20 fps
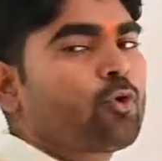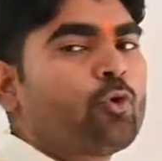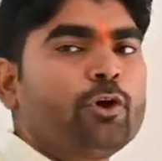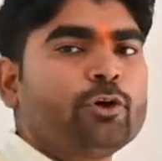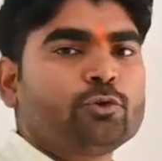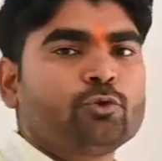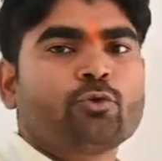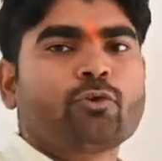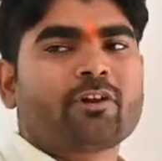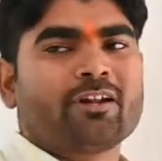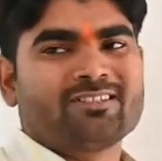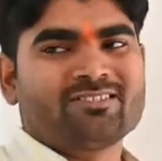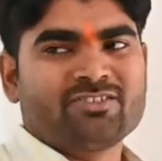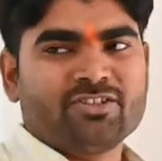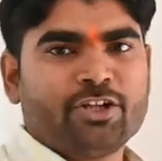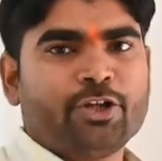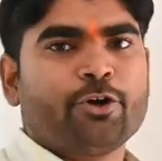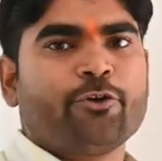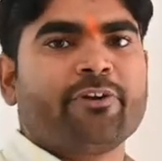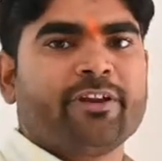going to
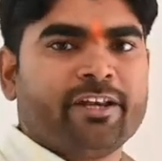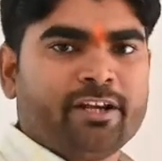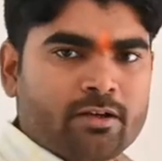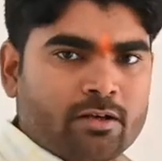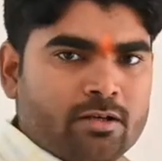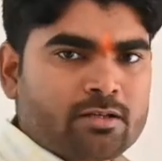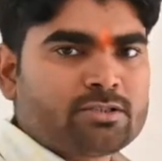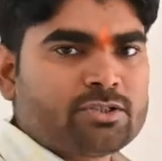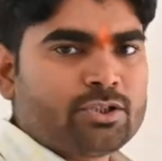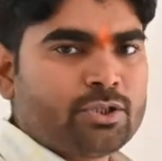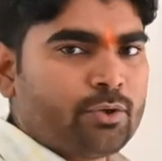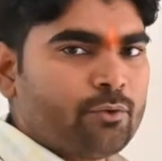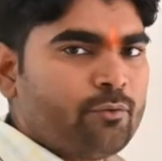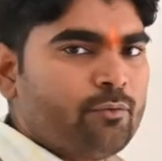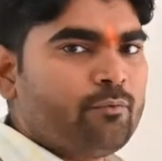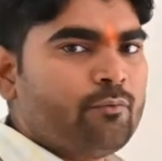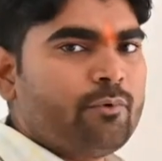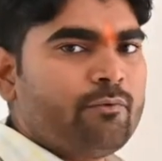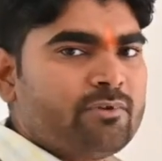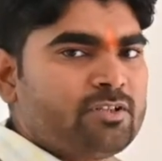transitive and
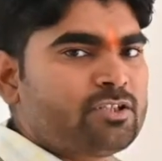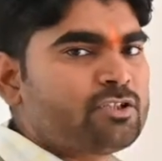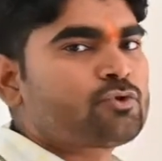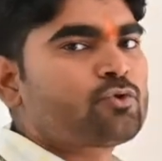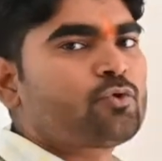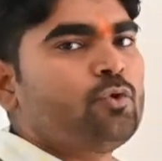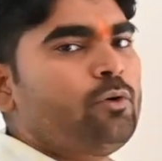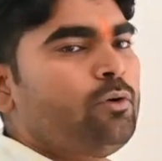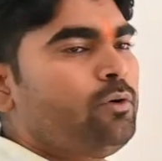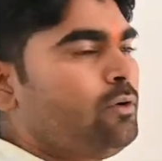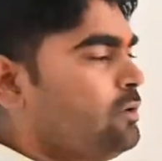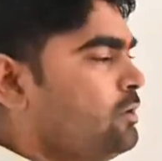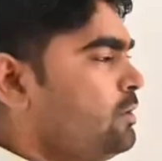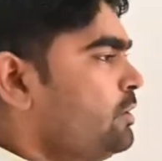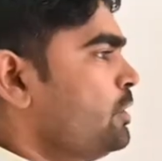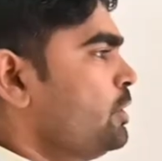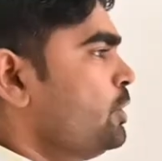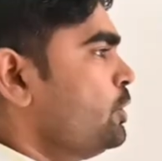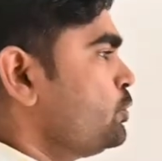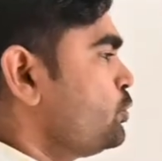intransitive, we will just go
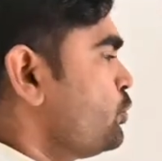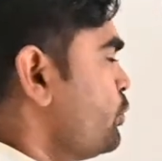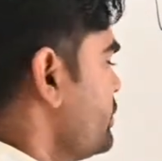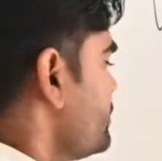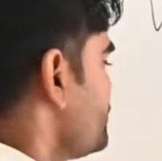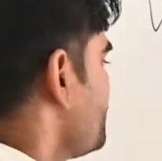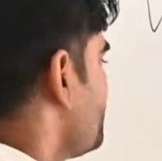through a